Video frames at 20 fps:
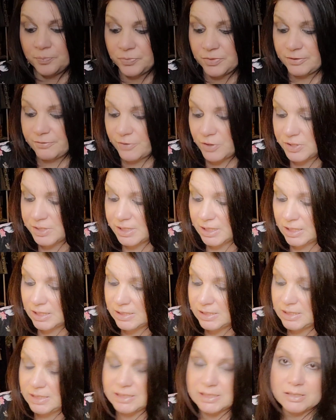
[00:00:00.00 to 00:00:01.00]
the first thing I
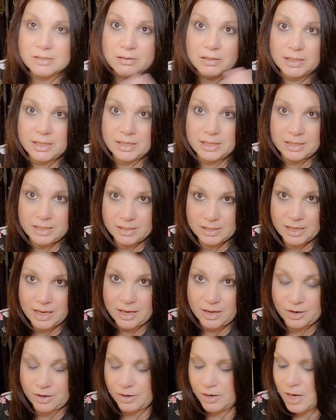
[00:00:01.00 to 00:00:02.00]
see is clean and
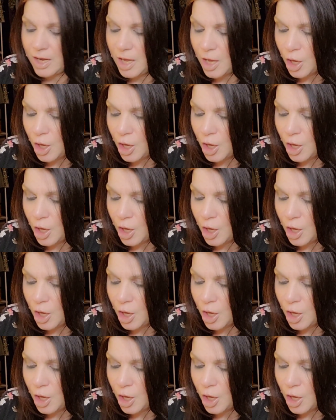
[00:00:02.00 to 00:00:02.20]
care.